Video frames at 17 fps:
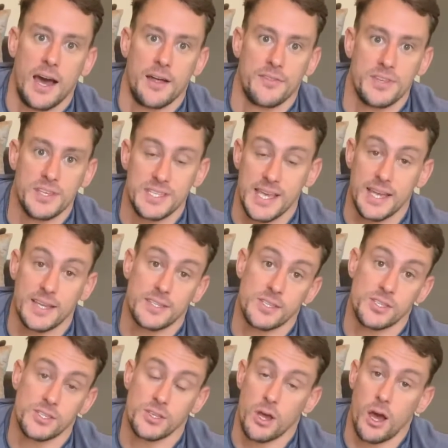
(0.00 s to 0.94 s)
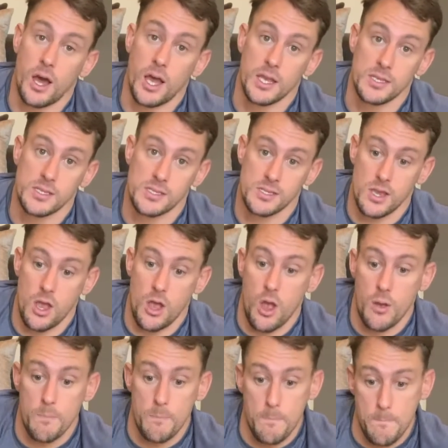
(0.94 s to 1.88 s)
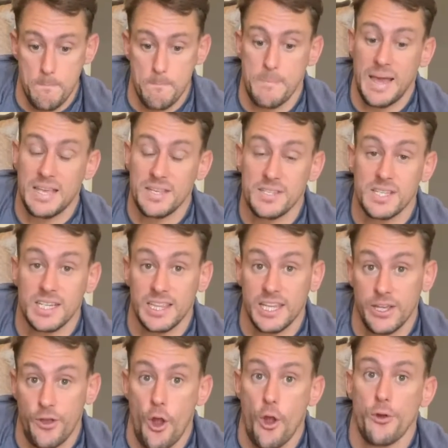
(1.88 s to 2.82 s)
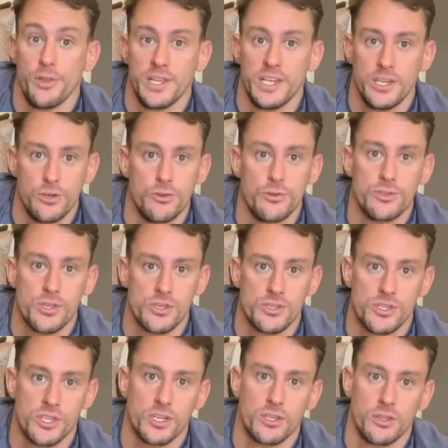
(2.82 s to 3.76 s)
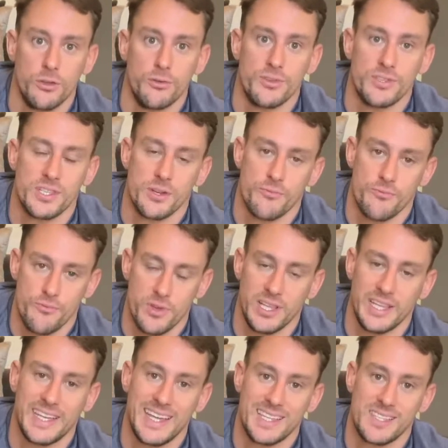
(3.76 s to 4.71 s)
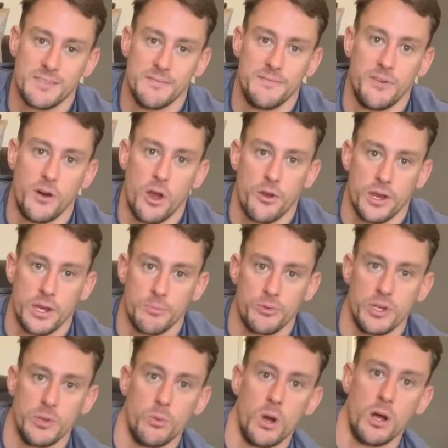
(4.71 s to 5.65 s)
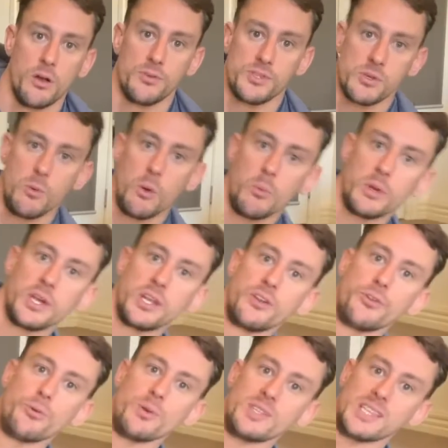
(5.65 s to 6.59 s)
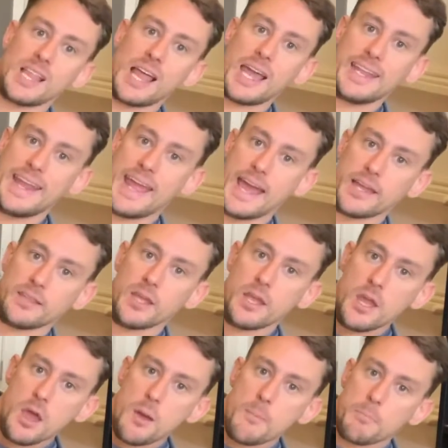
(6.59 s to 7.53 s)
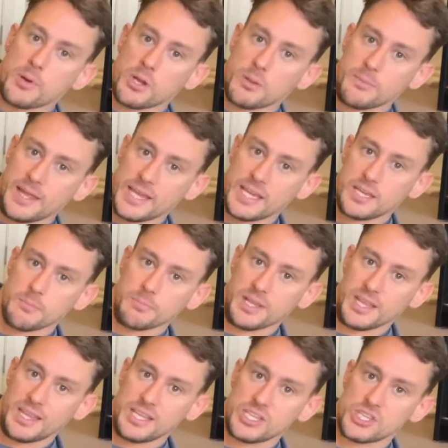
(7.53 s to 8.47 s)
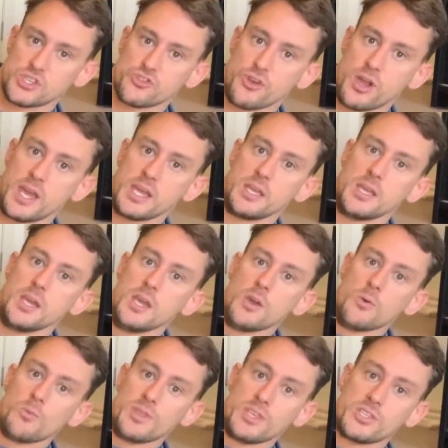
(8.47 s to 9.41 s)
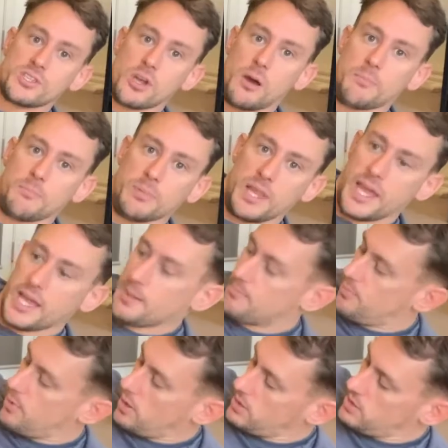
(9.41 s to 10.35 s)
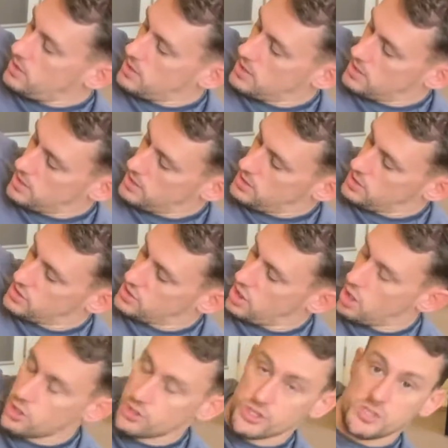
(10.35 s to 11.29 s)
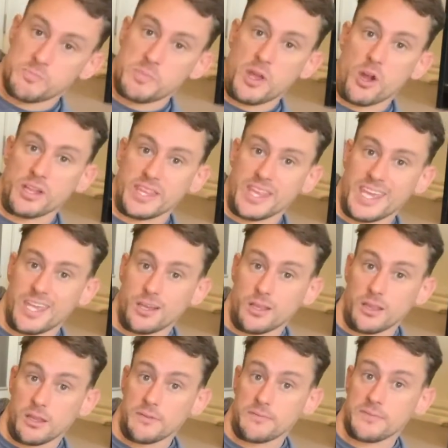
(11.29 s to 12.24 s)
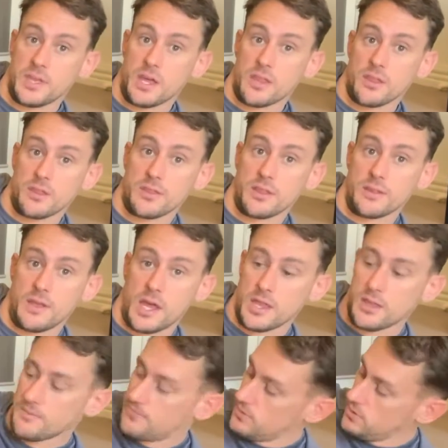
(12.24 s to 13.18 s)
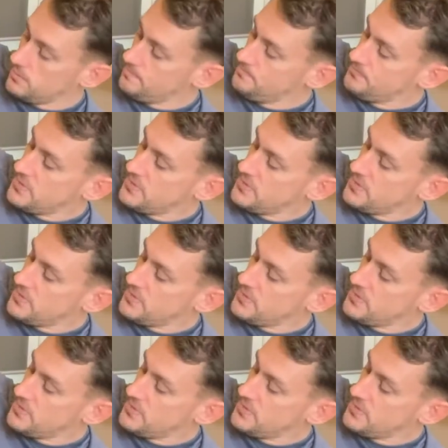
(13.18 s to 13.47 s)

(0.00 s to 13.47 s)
this exercise basically only uses the glutes and it really gets them firing pretty well. So what we're going to do is lay down, bottom leg completely straight, with your top leg, point your toe just behind the heel of the other foot.